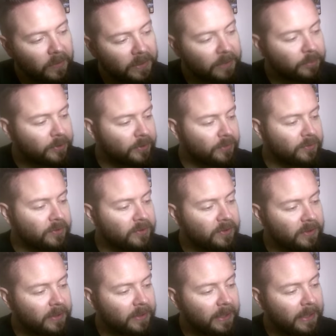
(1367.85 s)
he produces
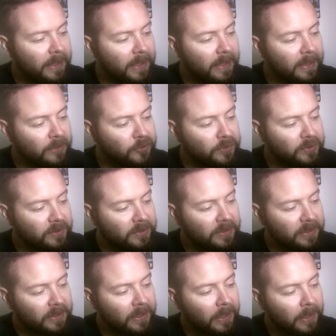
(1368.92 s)

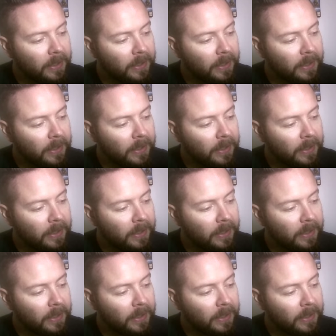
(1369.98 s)
electricity,